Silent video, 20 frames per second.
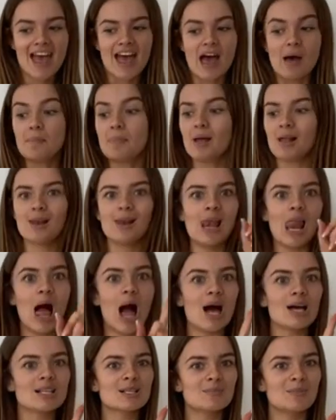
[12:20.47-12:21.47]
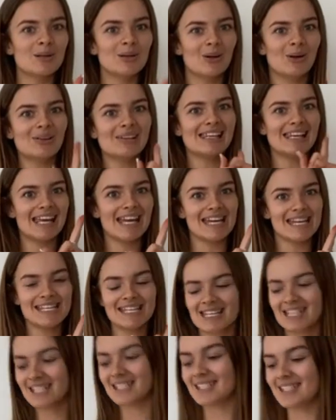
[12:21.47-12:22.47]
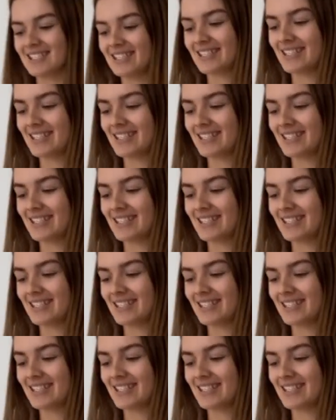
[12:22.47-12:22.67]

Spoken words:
But last but not least,